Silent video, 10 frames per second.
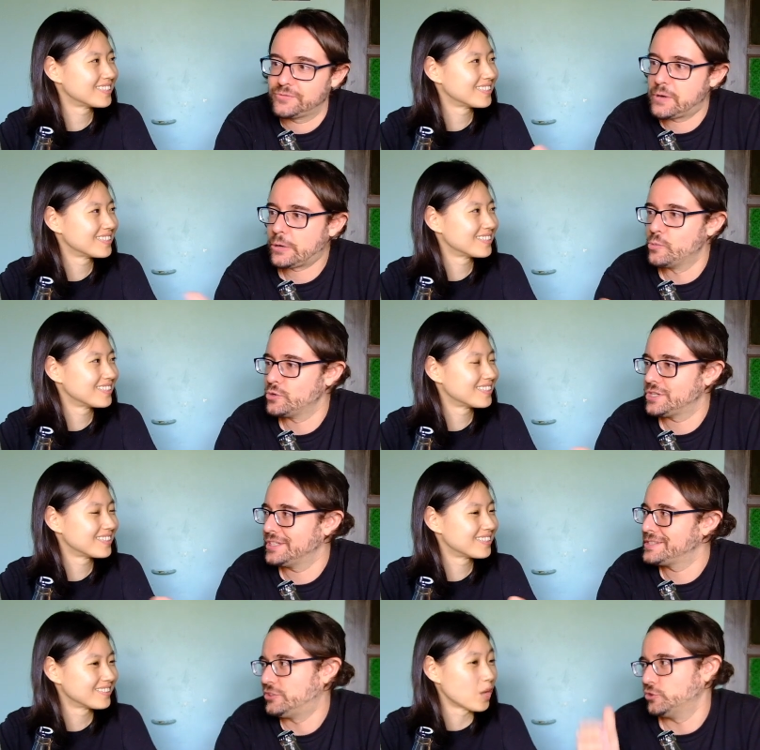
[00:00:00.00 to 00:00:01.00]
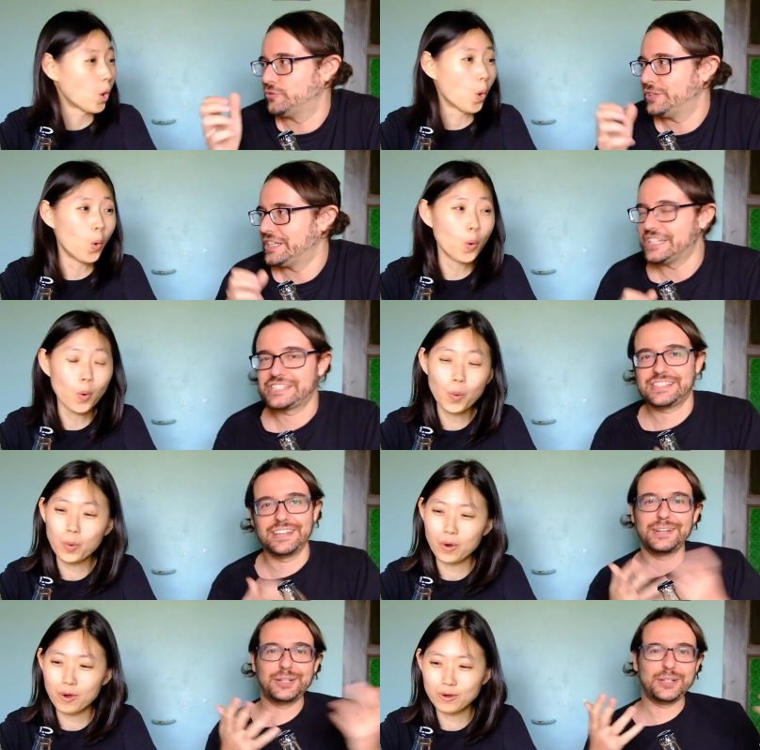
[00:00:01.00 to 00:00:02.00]
Speaker 1: one kombucha to finish
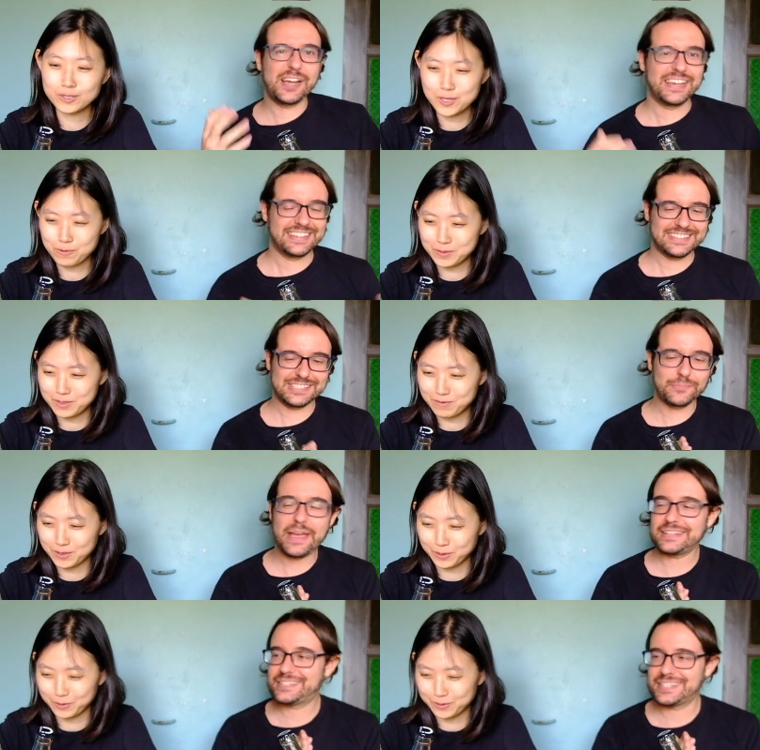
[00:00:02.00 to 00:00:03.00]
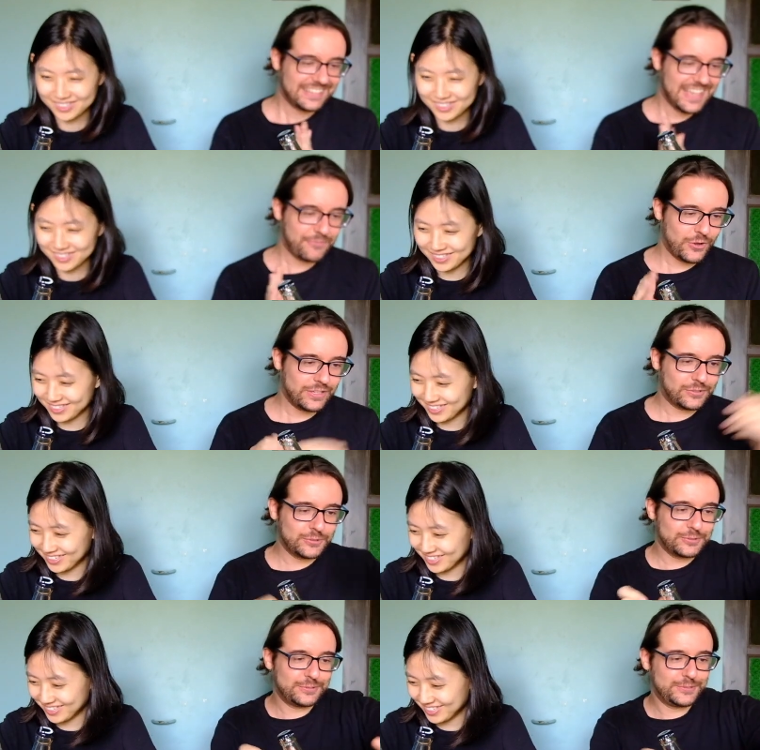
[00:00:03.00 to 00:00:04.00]
Ooh, the, this difficult. match i'm going
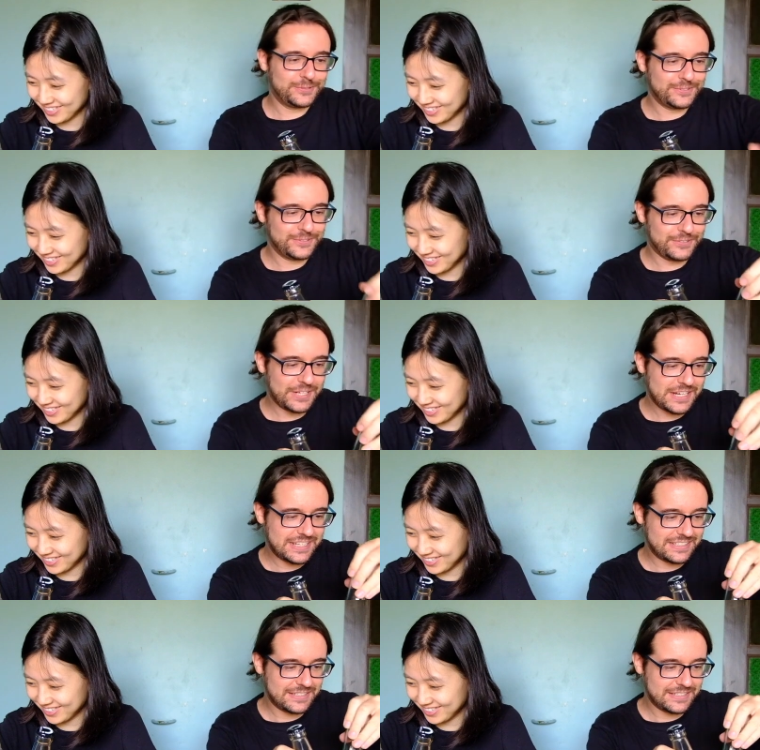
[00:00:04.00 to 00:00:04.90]
to drink